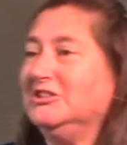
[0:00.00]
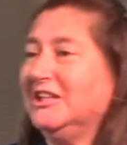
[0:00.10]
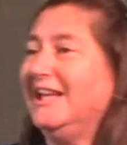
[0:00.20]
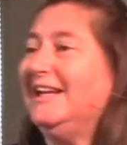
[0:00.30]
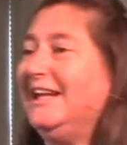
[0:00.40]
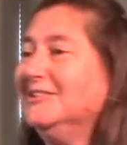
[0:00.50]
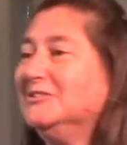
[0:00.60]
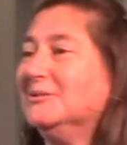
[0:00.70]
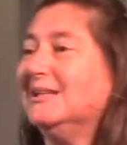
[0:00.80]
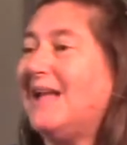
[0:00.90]
to get
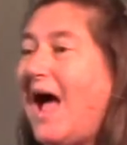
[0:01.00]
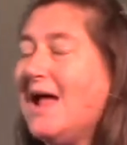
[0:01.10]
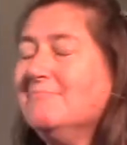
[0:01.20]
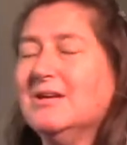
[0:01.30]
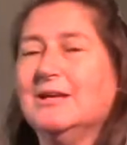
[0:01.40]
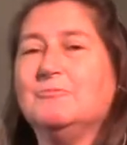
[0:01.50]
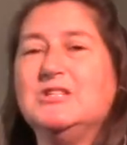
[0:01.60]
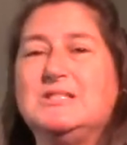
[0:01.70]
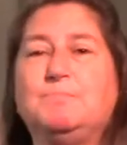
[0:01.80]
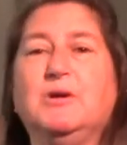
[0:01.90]
into alignment
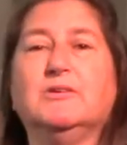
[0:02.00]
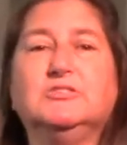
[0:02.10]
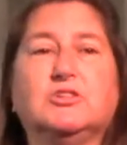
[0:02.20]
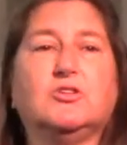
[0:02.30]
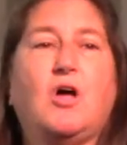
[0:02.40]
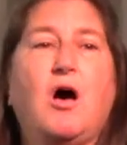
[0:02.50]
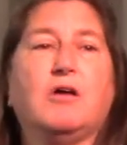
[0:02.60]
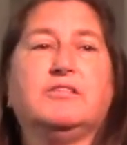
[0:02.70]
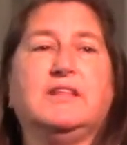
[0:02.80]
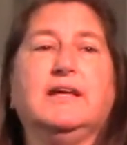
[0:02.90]
with spiritual
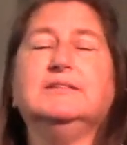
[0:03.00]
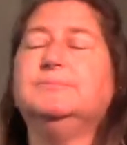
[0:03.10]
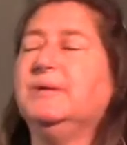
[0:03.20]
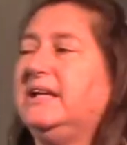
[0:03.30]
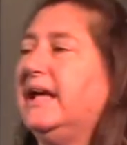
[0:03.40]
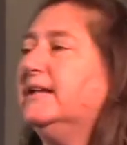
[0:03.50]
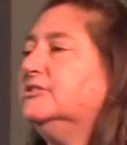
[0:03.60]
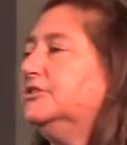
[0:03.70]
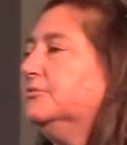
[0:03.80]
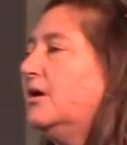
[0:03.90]
law, things begin
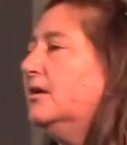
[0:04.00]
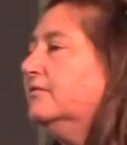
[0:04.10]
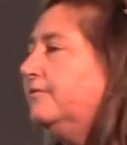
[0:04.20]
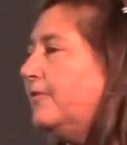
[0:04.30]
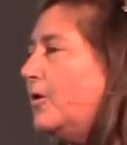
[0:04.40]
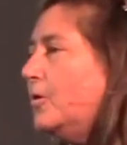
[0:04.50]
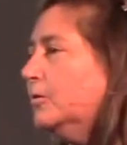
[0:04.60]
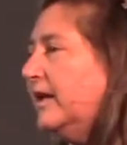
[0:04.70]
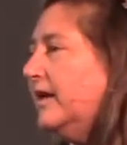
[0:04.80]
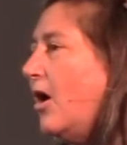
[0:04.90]
to
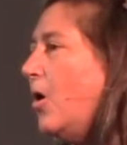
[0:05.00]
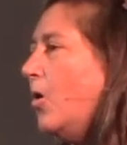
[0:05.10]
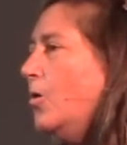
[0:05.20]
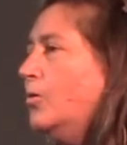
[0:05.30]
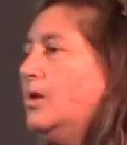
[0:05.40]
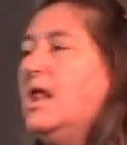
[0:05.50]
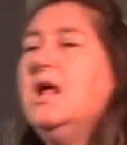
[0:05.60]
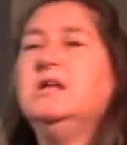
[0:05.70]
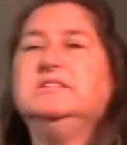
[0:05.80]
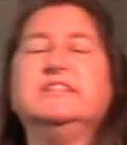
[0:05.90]
unfold in a whole
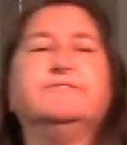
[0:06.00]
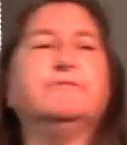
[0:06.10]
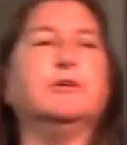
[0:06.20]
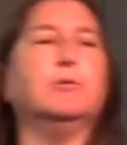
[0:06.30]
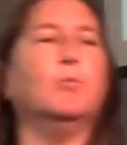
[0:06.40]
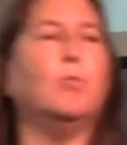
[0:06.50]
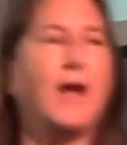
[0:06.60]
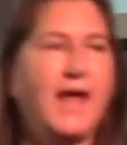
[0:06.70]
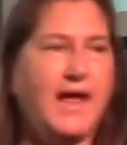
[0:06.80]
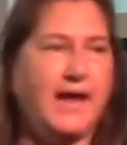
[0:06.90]
different
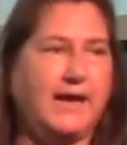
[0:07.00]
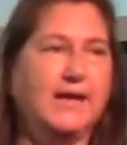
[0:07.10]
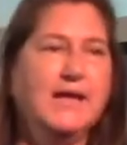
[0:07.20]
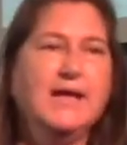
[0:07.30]
way.